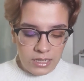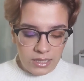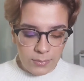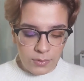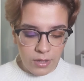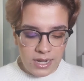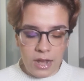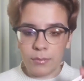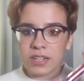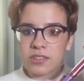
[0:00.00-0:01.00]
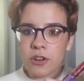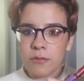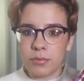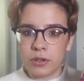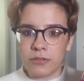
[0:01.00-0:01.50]
lips right now, but it's
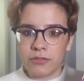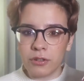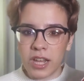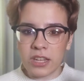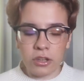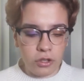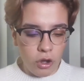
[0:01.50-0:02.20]
got a beautiful like